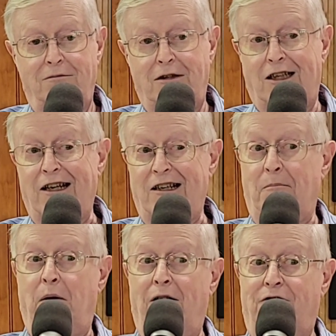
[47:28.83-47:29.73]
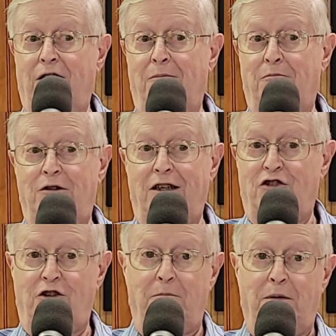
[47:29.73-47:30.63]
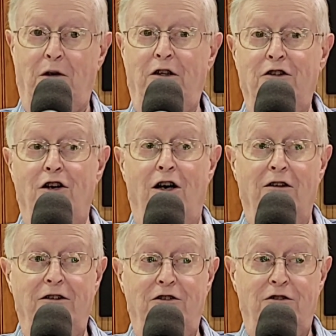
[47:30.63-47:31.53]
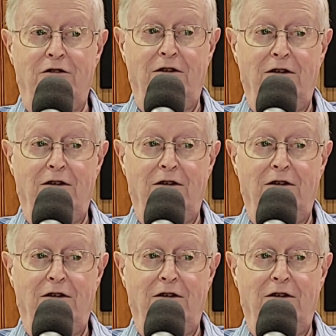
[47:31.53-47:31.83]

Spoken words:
They're kind of puffed up with their superior knowledge.